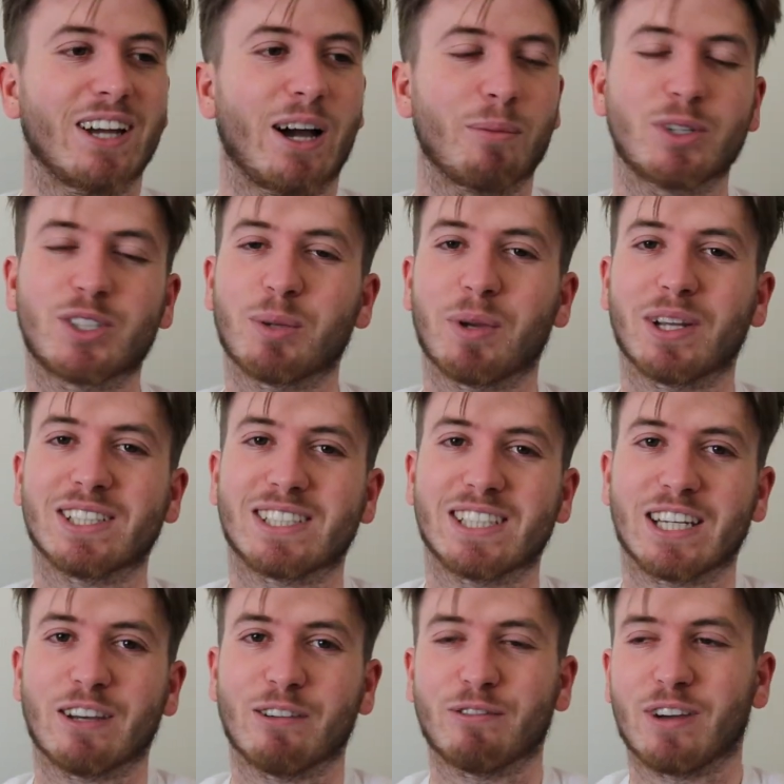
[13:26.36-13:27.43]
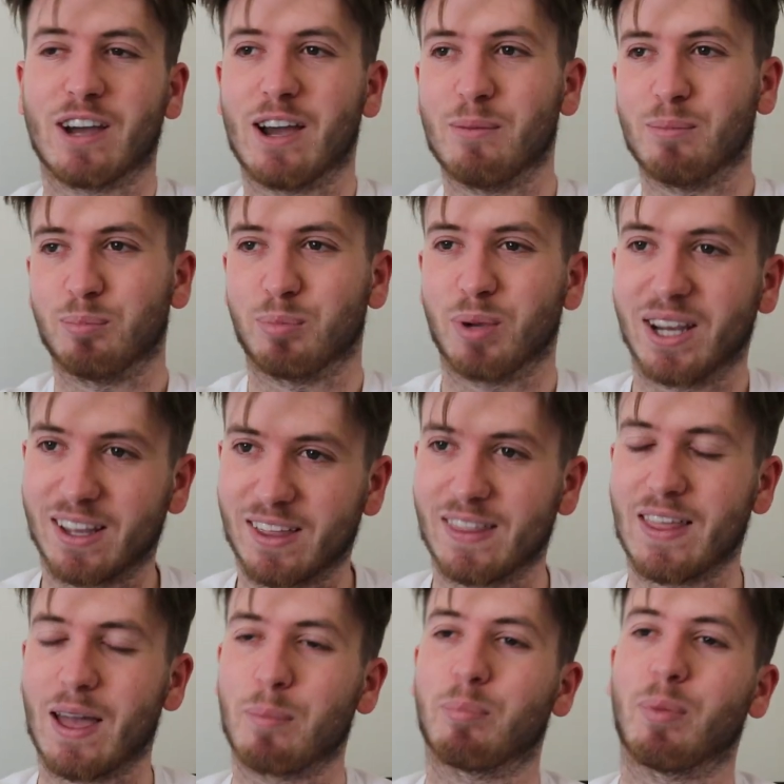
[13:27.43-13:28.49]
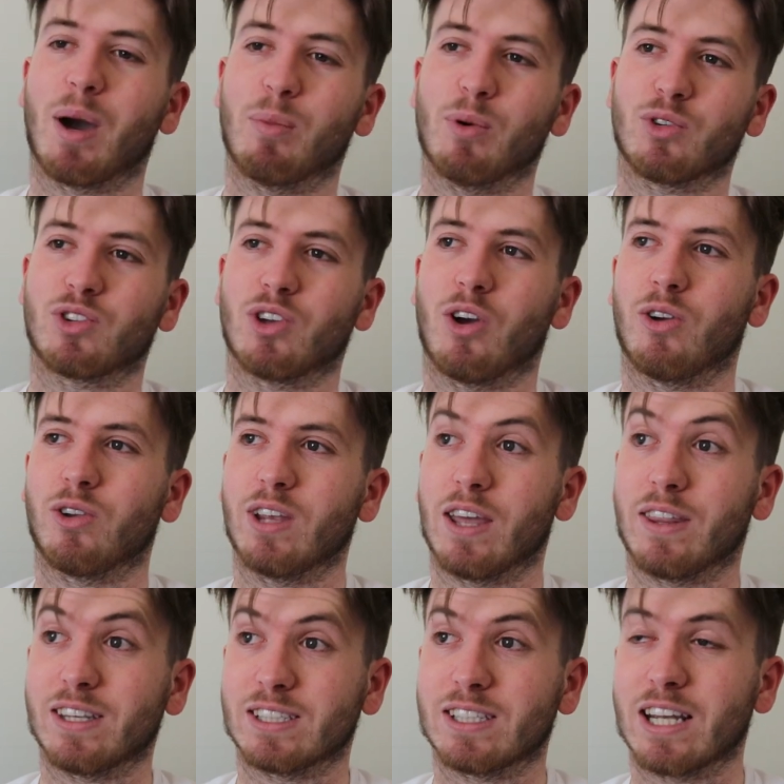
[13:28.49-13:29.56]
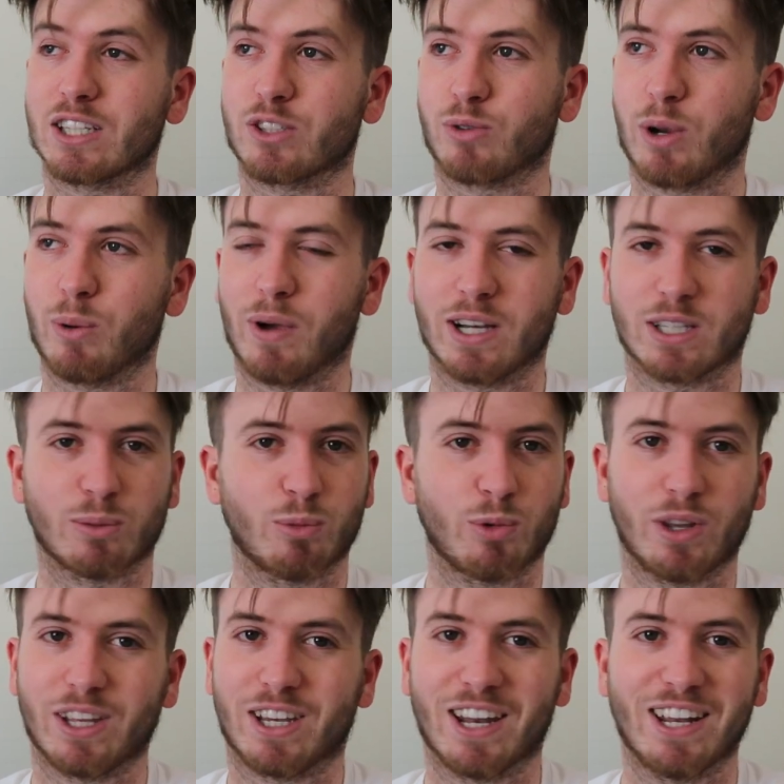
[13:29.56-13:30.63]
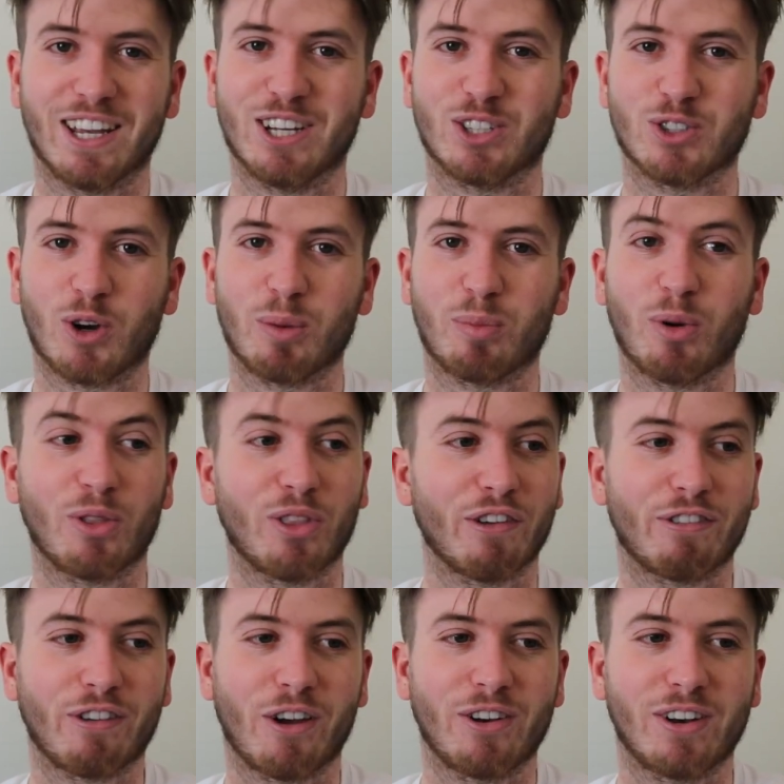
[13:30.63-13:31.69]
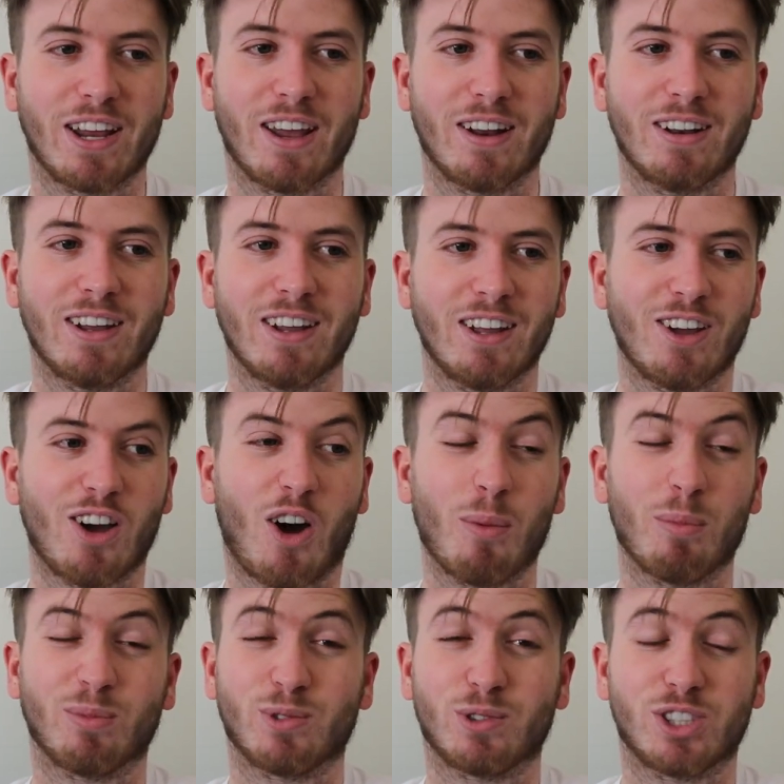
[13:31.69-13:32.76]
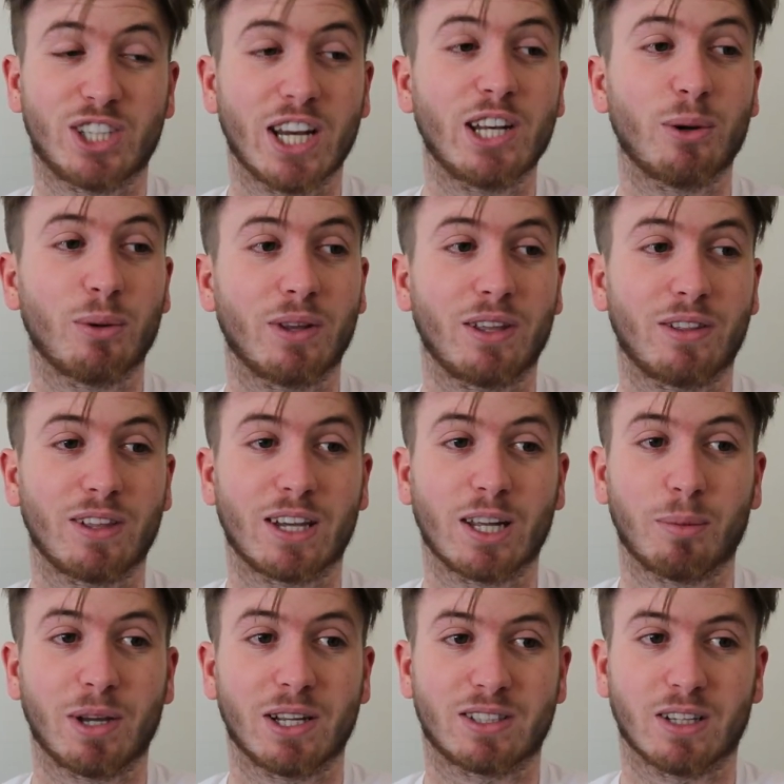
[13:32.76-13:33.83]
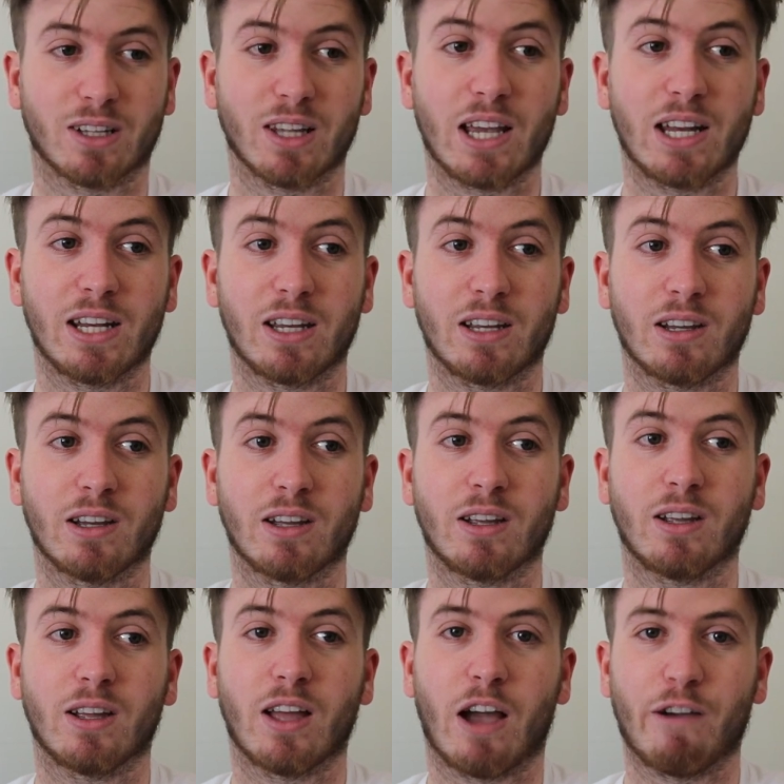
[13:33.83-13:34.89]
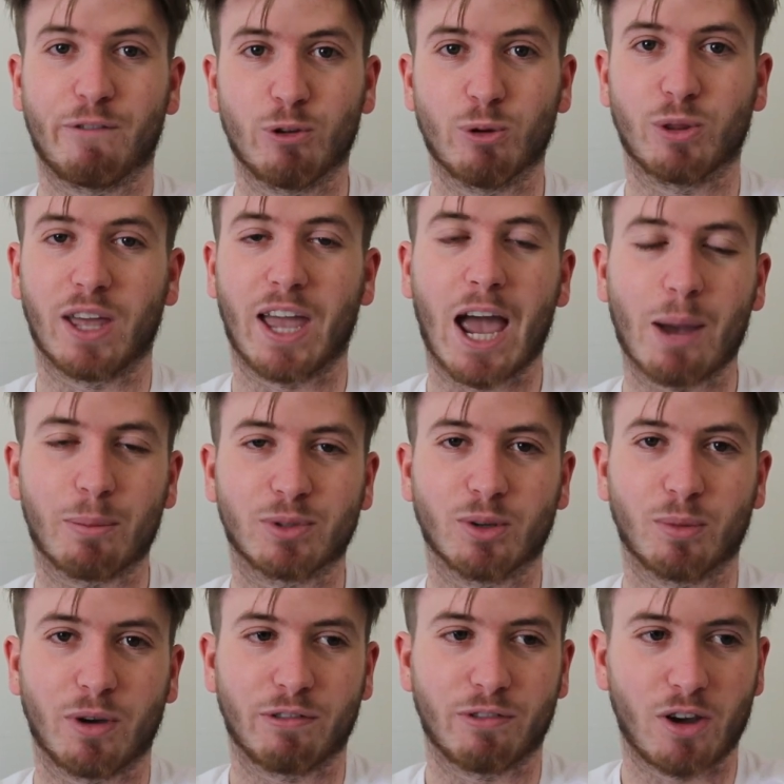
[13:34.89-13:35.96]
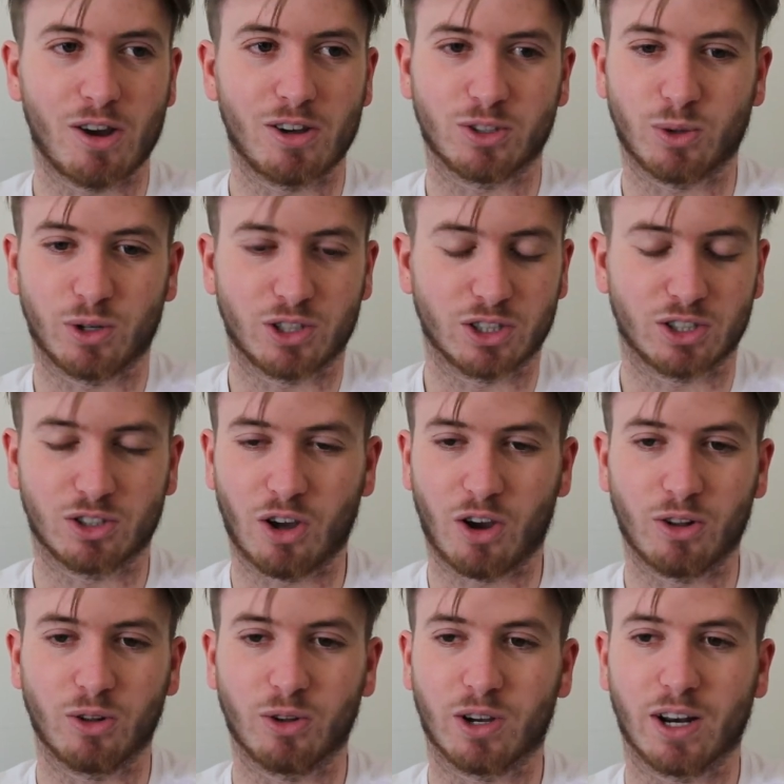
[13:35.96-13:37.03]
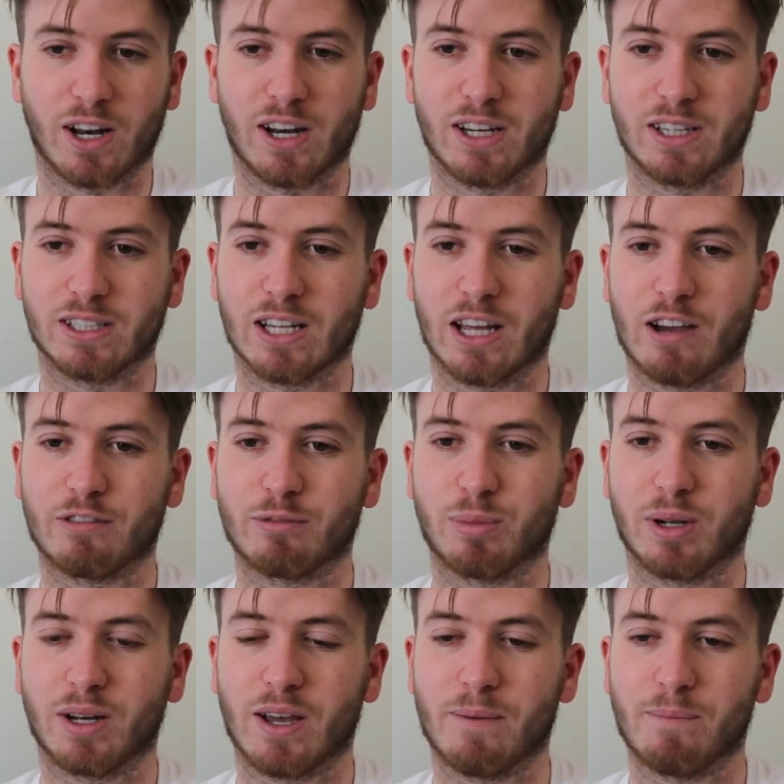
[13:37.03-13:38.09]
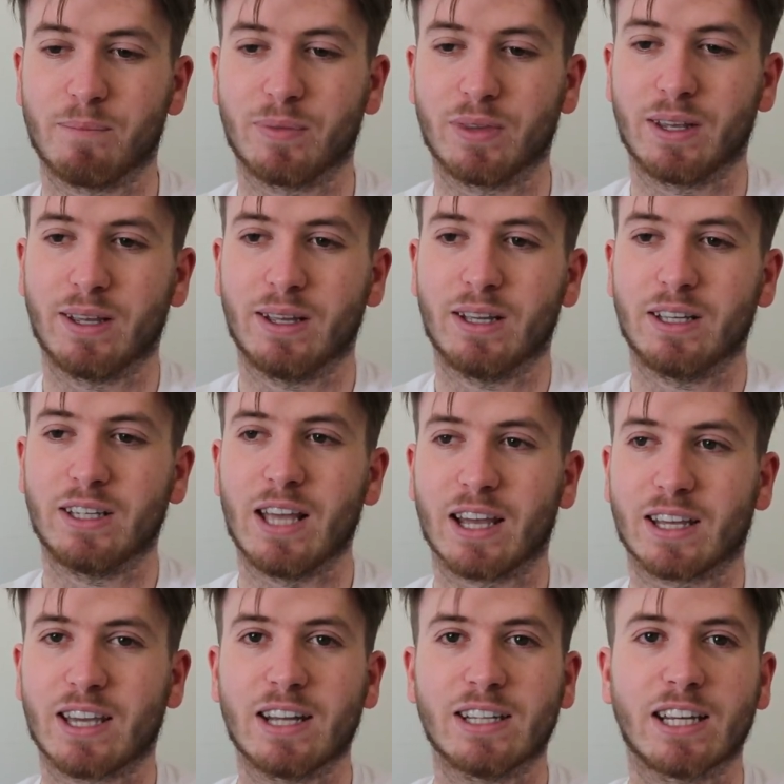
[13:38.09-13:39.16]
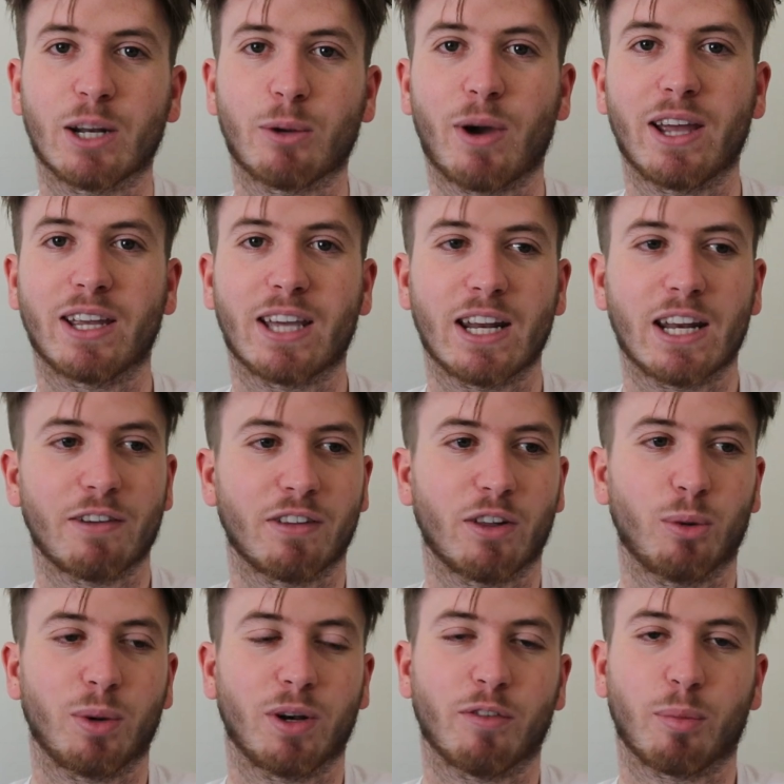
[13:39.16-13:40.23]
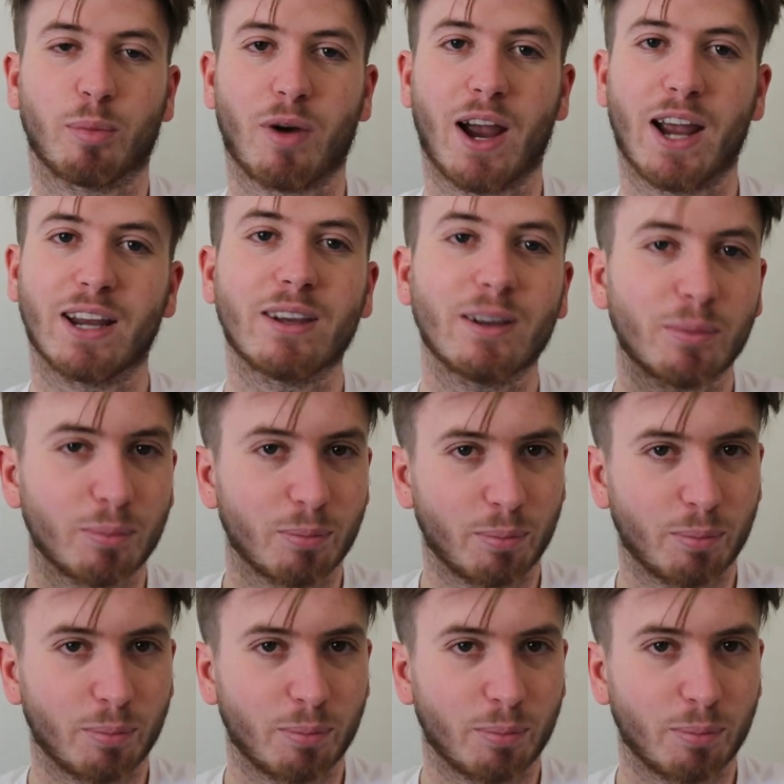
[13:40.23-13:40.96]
I'm just a bit sick of being in that bubble, so yeah, these next 3 weeks I'm really going to enjoy putting the phone down. I'm genuinely thinking about deleting a few of the apps on my phone, so I just don't look at any stuff, but yeah, keen to get away, keen to have a little bit of a break,